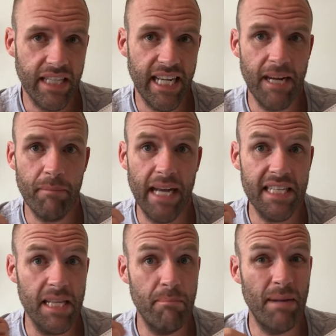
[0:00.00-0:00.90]
getting back
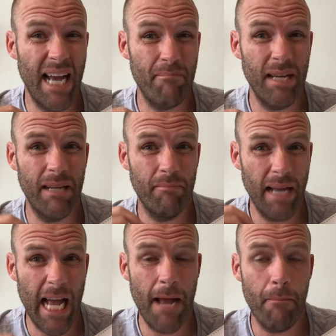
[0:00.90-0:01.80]
to the
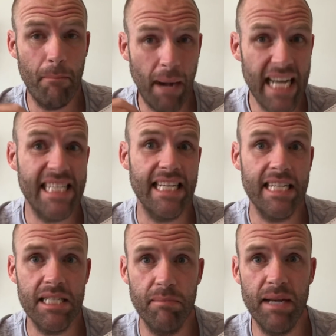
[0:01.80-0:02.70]
bare
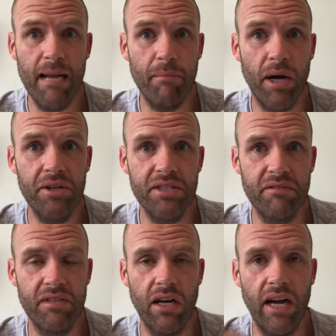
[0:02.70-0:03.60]
basics, the bare bones
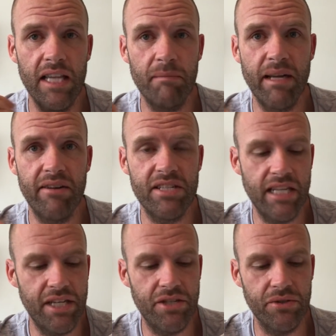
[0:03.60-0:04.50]
of diet, the bare
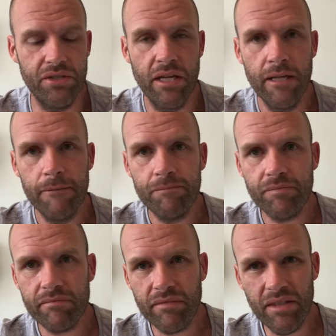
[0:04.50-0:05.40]
essentials,
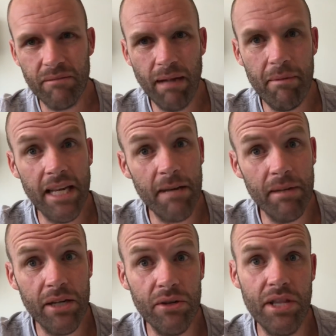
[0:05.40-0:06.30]
maybe that can
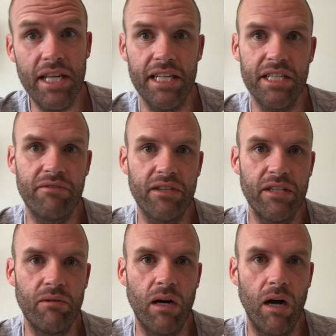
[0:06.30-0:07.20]
be a good thing just for a
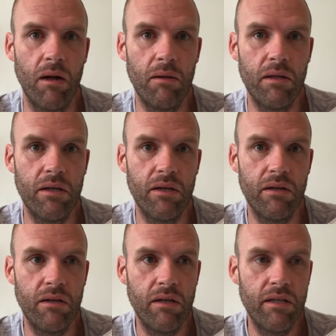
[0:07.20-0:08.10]
little while.
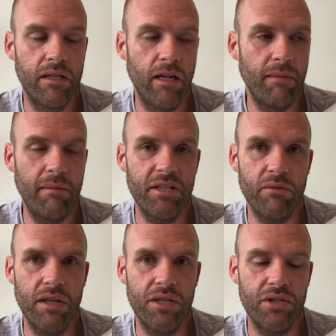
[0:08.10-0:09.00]
Maybe it's
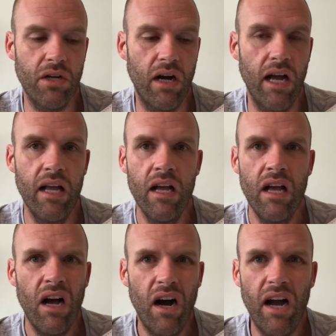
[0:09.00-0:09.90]
worth a try.
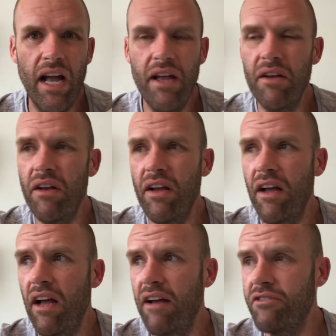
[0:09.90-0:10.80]
I
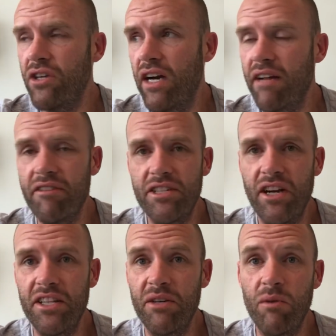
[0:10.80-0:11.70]
have tried every
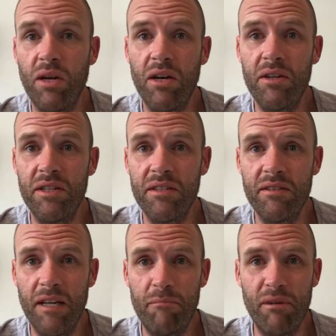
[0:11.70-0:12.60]
diet in the world,
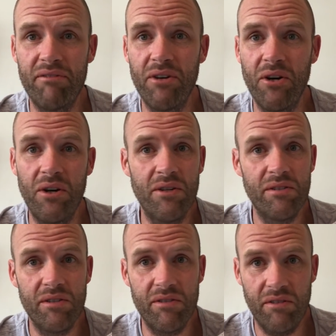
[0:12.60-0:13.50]
and before
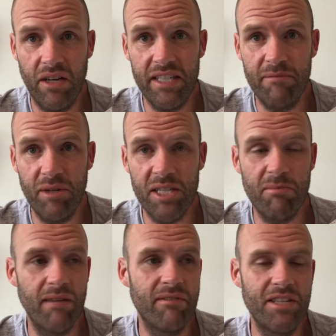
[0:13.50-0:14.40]
I did my
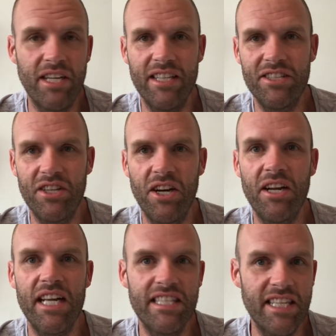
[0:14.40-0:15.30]
Spud Fit challenge, I
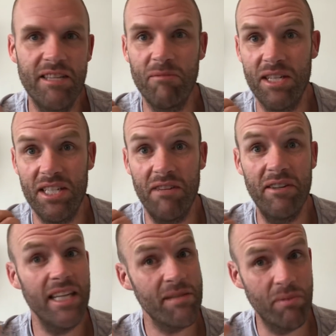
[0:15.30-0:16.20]
considered myself an
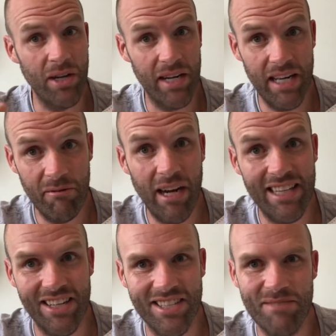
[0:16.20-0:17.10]
expert in weight
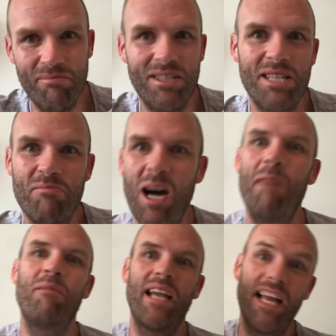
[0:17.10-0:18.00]
loss,
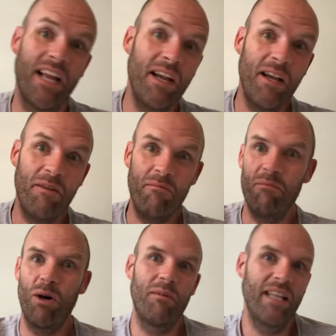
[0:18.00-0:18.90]
despite being
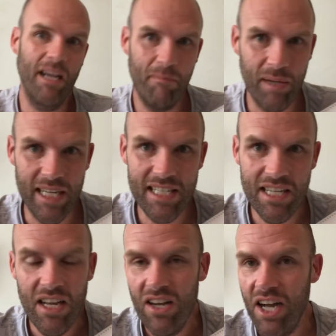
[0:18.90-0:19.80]
morbidly obese.
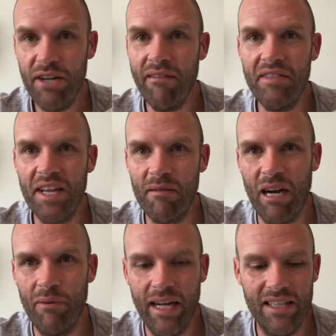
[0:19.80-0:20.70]
I knew everything
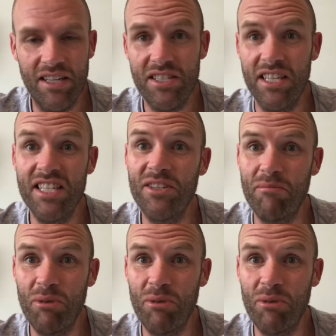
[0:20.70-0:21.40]
about weight loss. I just couldn't